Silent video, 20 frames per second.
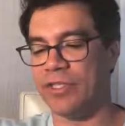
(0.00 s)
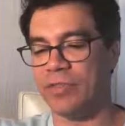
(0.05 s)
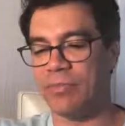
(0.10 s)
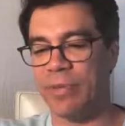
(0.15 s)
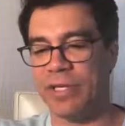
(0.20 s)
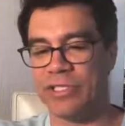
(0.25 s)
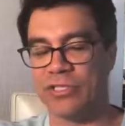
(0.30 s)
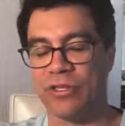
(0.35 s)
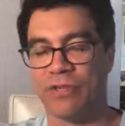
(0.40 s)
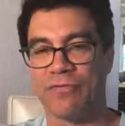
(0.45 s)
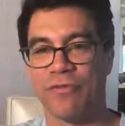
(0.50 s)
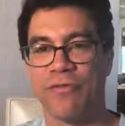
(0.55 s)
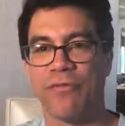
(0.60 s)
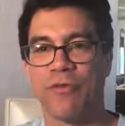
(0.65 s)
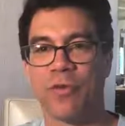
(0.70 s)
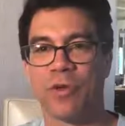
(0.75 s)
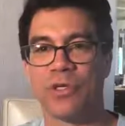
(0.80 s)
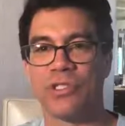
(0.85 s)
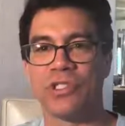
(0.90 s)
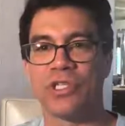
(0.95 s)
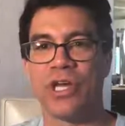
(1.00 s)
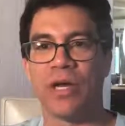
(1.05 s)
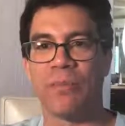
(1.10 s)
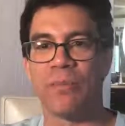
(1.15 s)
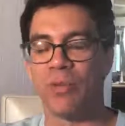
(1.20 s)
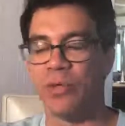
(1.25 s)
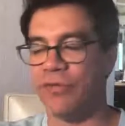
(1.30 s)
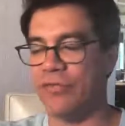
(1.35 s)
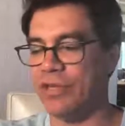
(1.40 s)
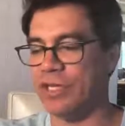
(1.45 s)
It's based off the Forrest
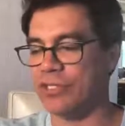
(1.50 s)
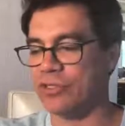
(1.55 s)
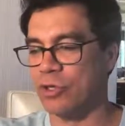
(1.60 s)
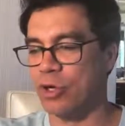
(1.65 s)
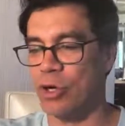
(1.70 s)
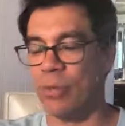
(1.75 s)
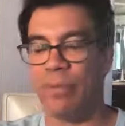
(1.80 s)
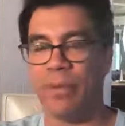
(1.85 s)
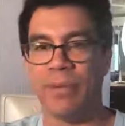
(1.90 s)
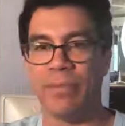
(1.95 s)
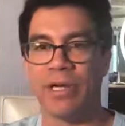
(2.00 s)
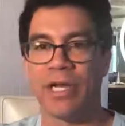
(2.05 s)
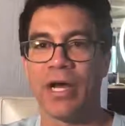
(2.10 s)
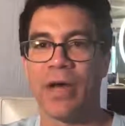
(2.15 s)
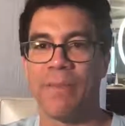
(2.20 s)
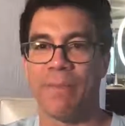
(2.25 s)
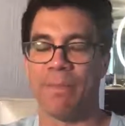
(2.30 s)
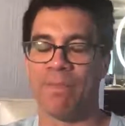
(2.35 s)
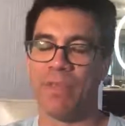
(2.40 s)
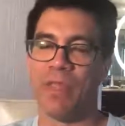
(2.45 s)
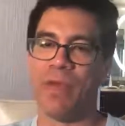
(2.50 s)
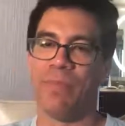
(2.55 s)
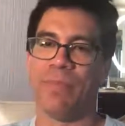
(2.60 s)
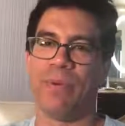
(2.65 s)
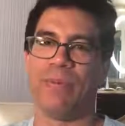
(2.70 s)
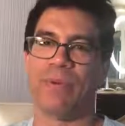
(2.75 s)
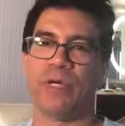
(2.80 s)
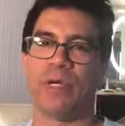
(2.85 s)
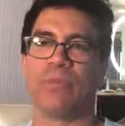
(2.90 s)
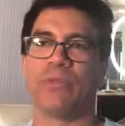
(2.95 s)
Gump movie. It's called Bubba
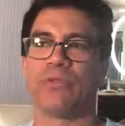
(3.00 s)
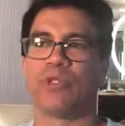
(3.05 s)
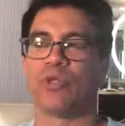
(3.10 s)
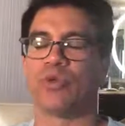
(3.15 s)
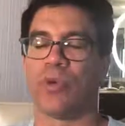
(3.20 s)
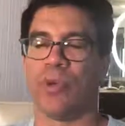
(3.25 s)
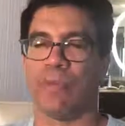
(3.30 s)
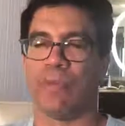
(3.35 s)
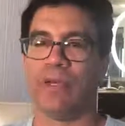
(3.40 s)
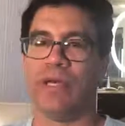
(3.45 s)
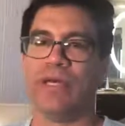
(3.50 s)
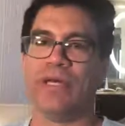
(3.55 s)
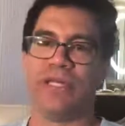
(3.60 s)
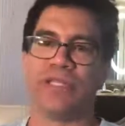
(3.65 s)
Gump Shrimp.